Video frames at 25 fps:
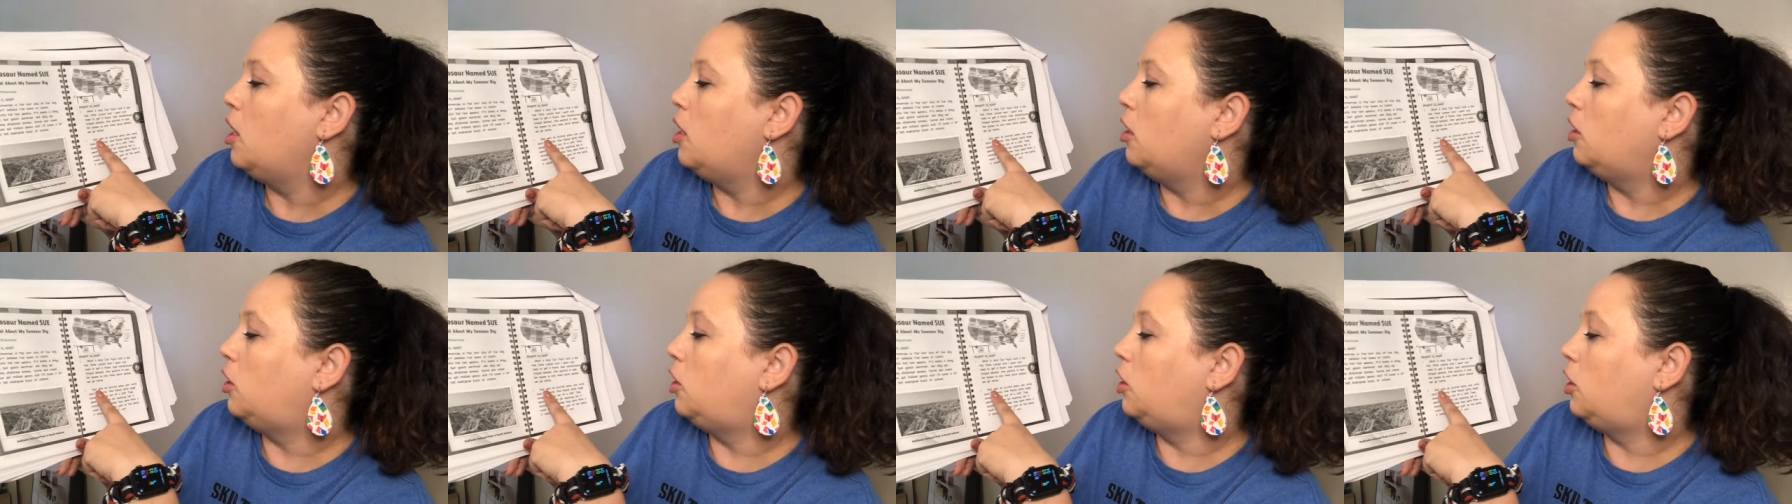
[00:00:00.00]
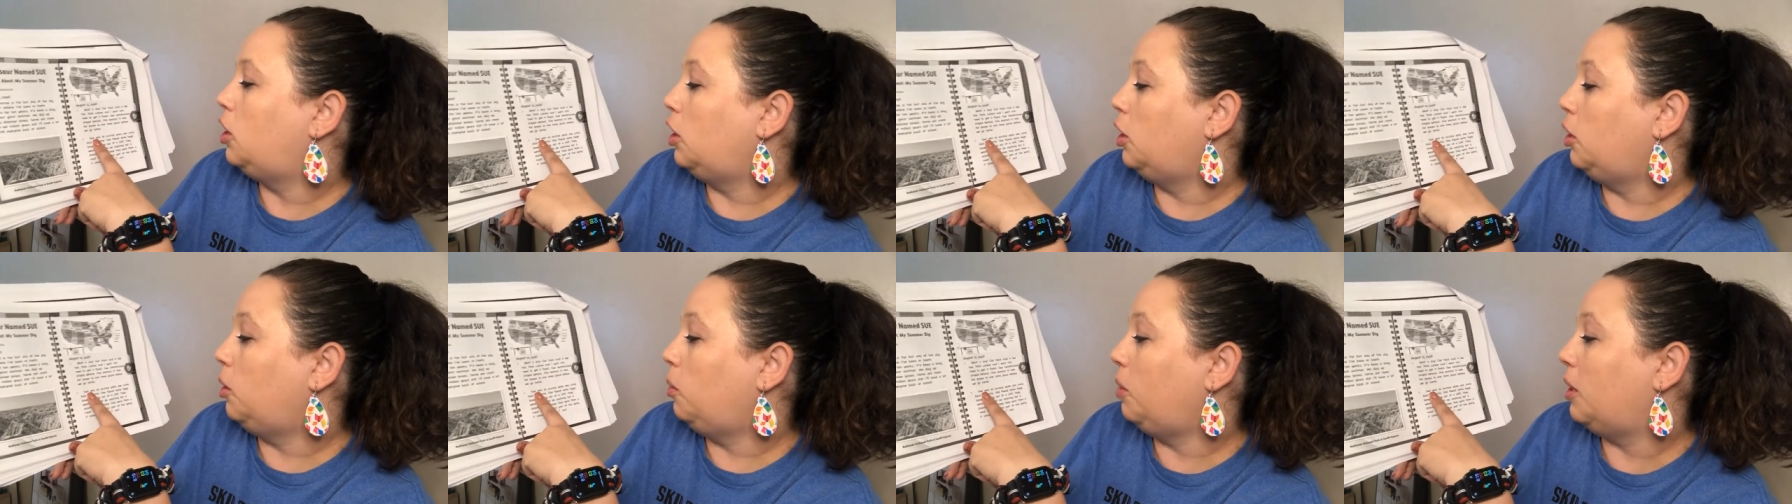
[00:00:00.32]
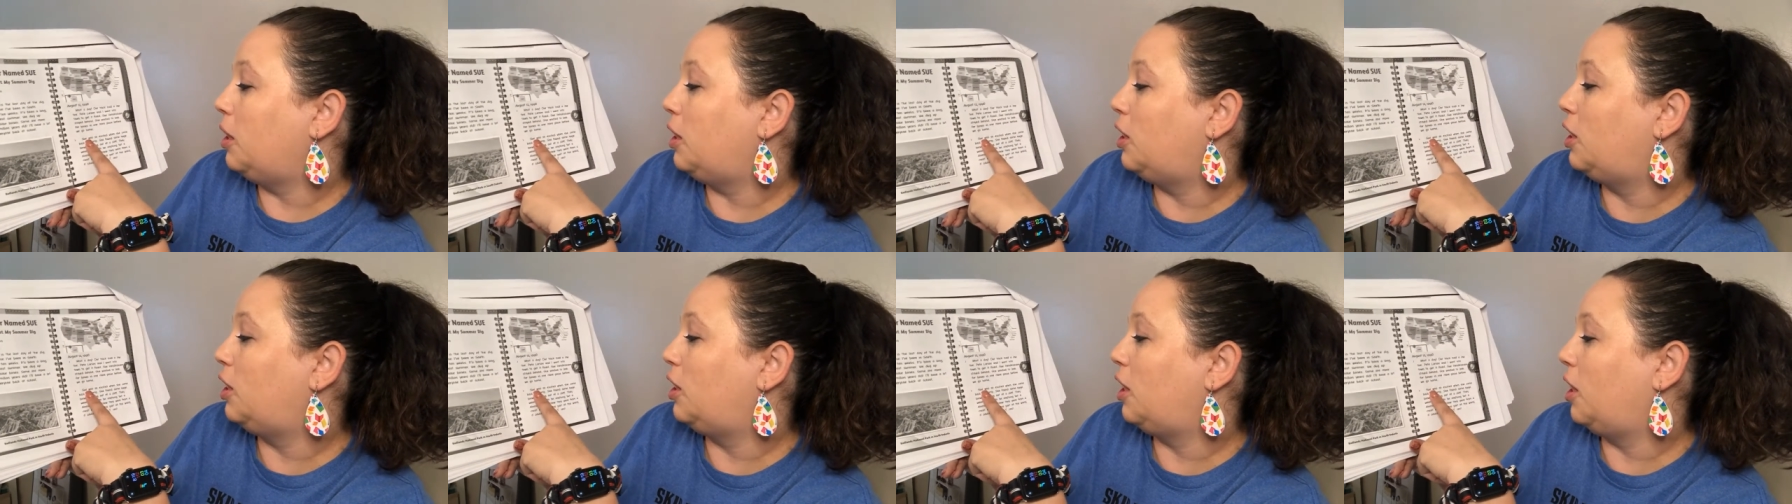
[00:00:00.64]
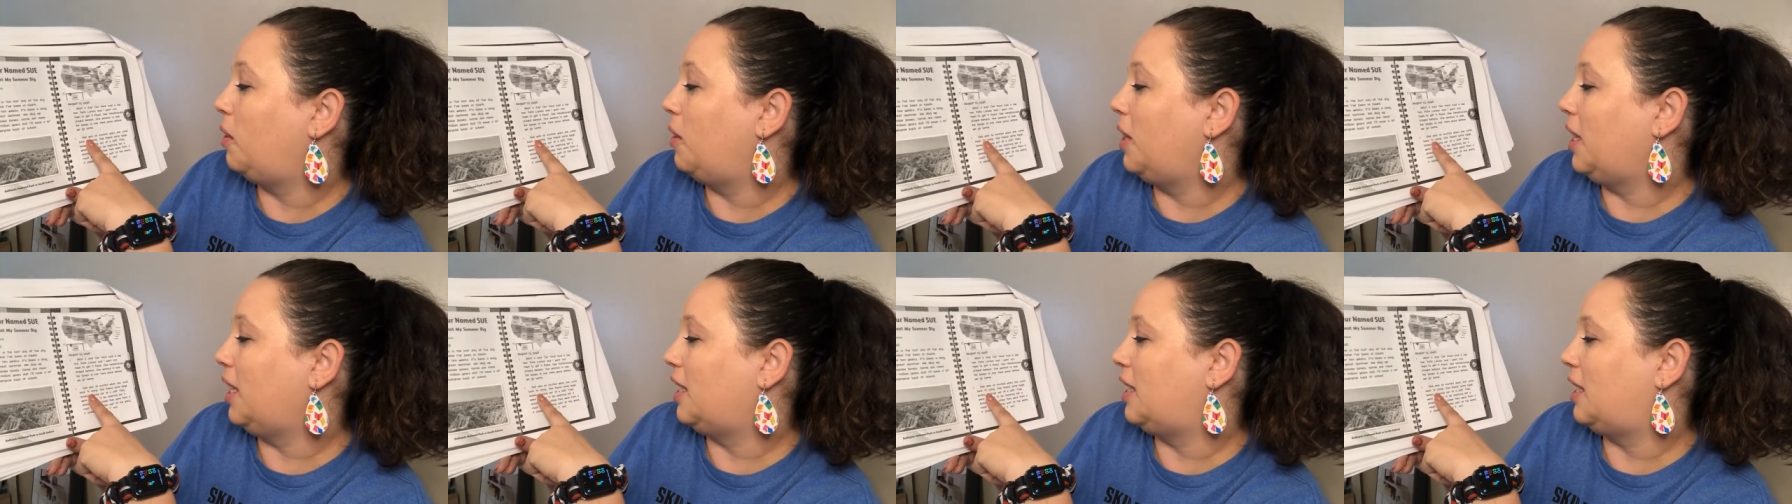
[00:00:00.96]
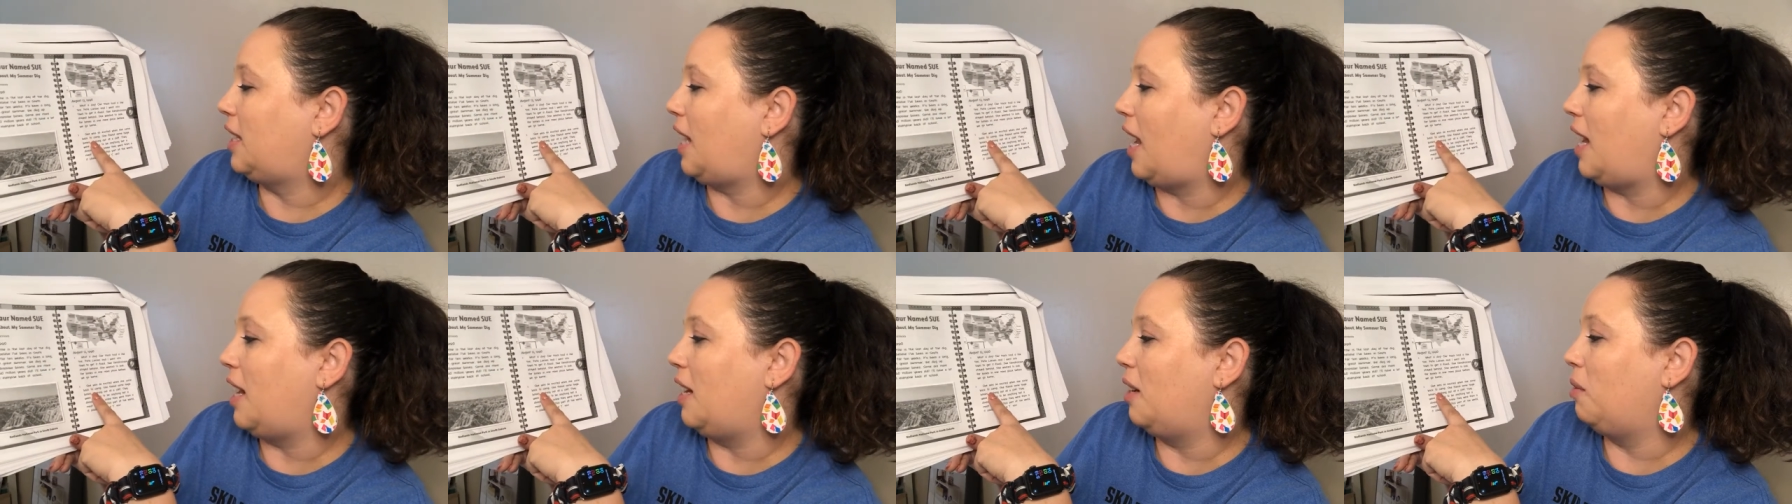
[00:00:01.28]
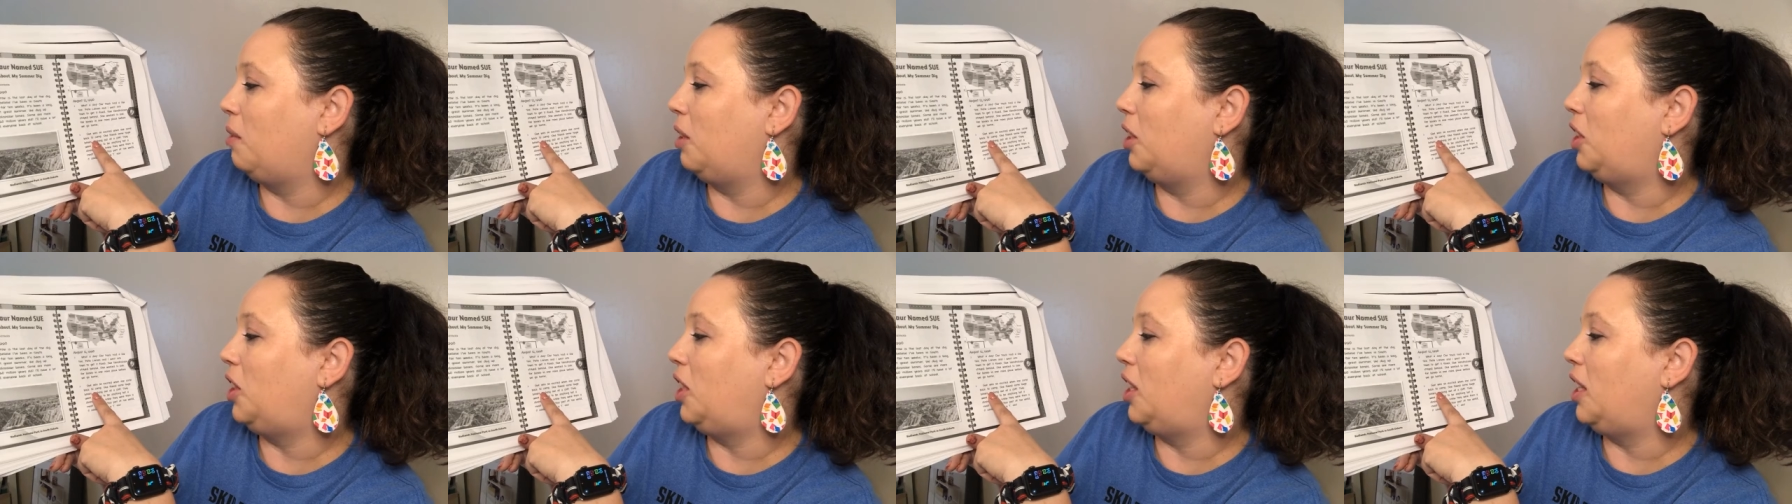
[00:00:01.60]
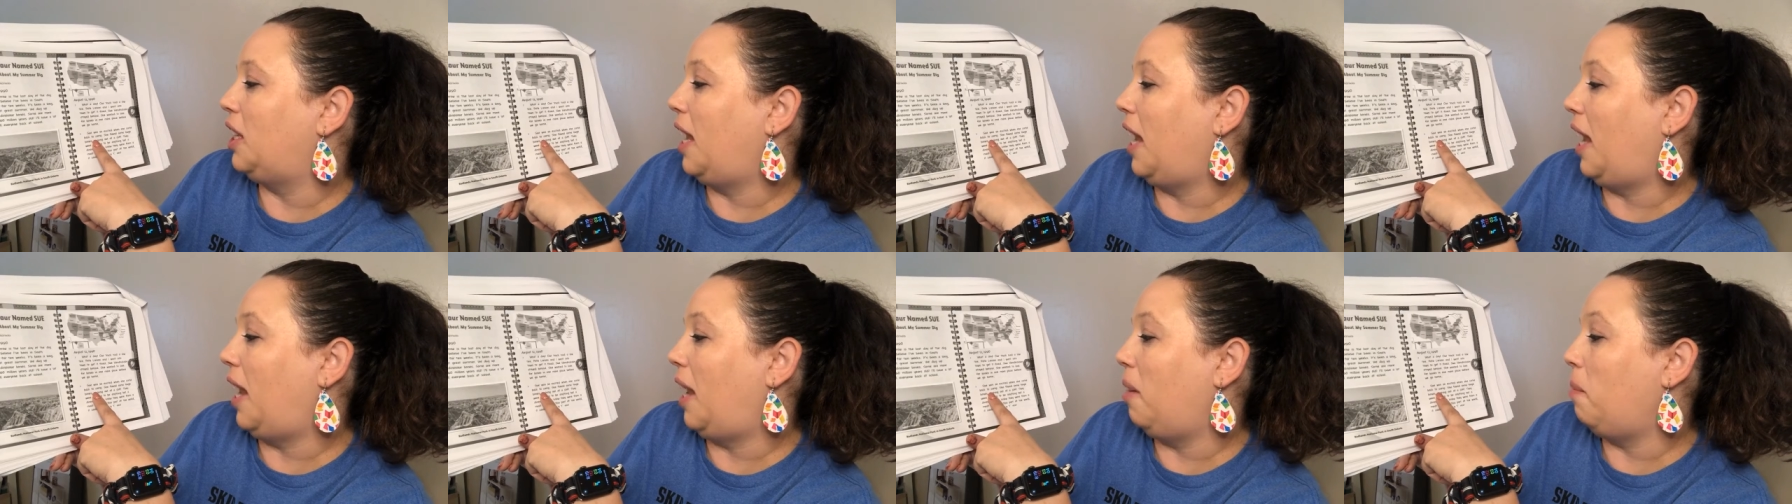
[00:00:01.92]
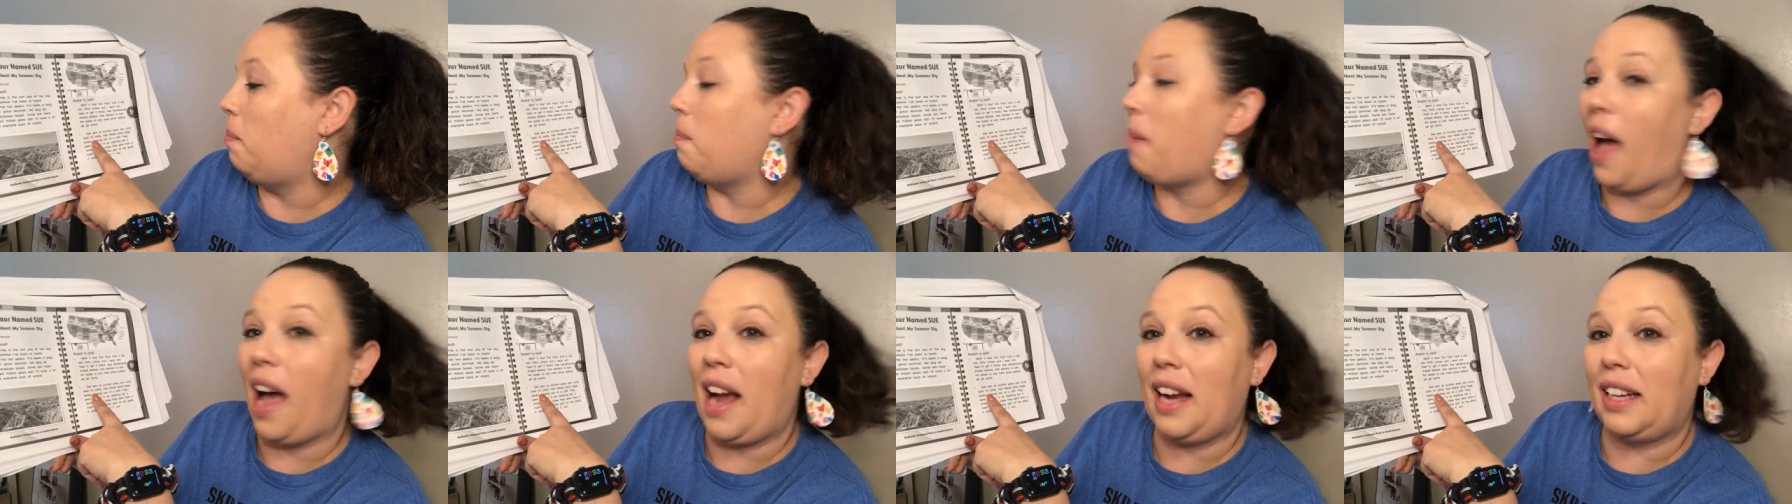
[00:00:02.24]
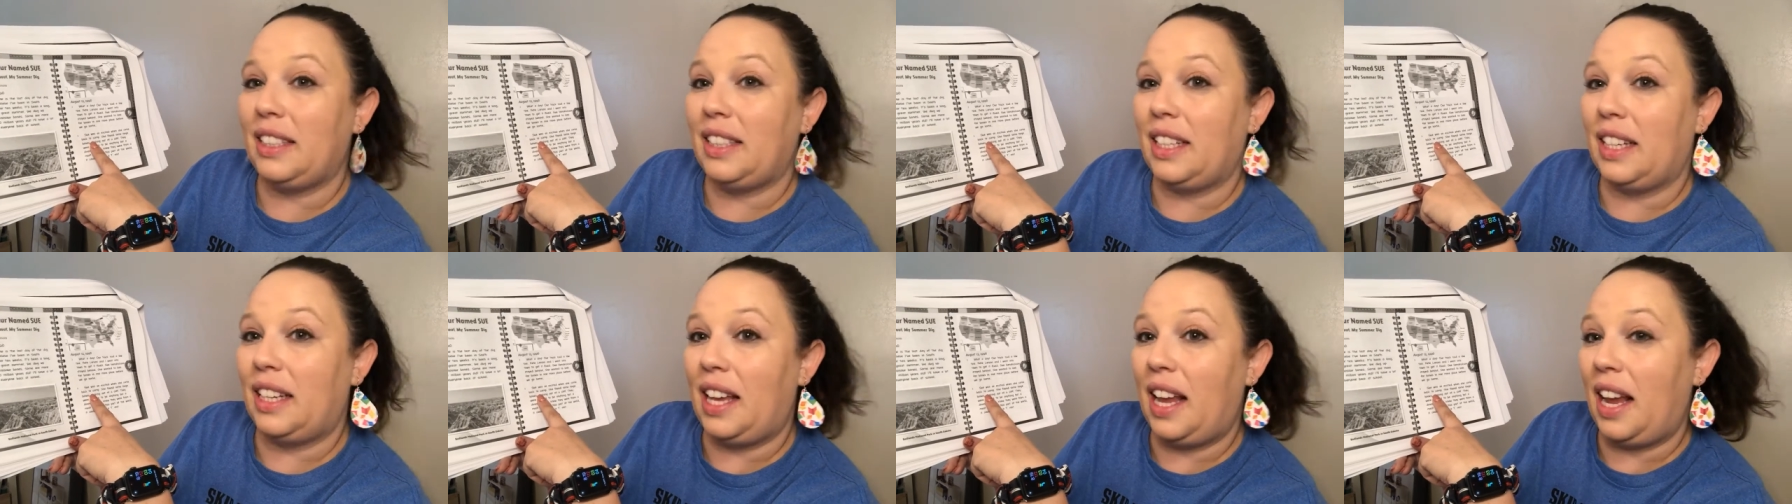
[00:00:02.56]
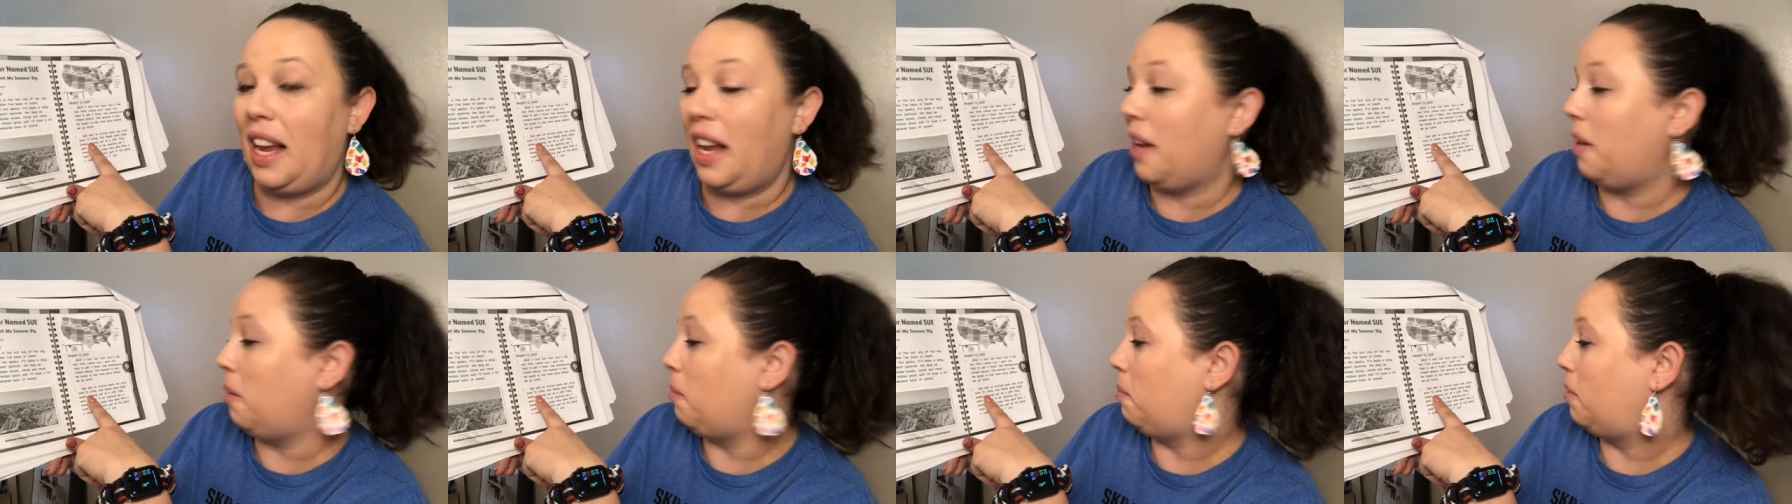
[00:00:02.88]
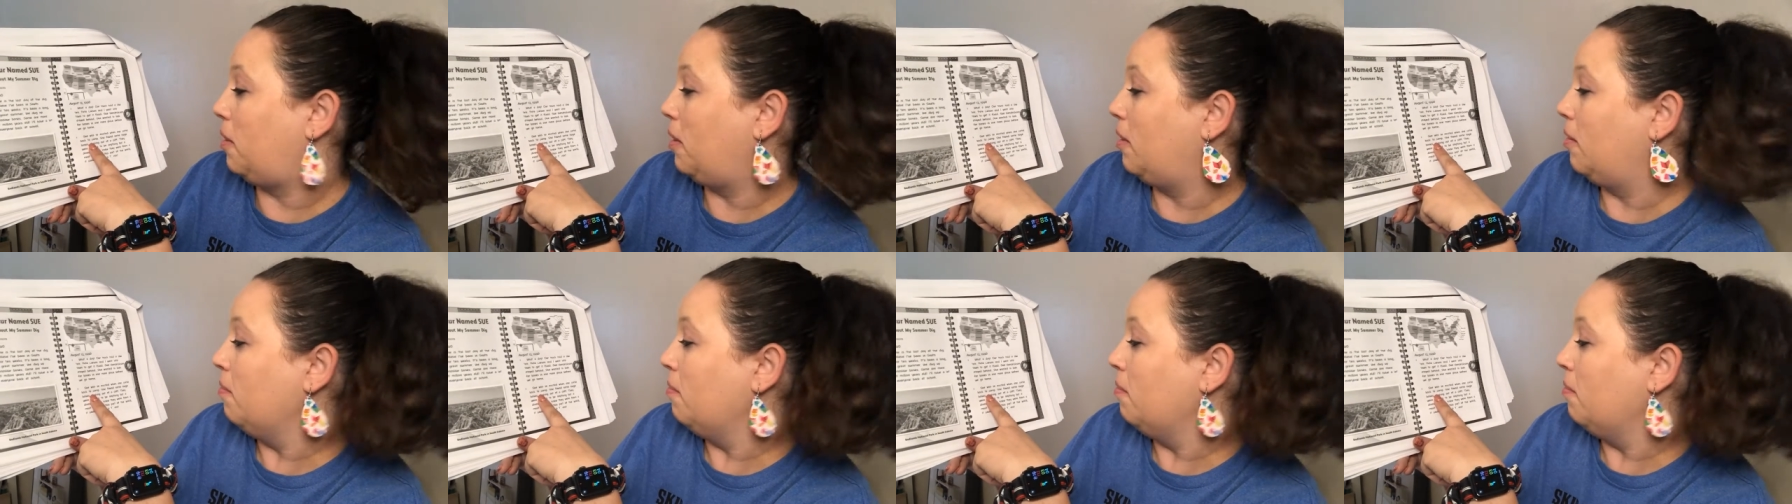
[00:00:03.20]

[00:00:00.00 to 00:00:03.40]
Sue was so excited when she came back to camp.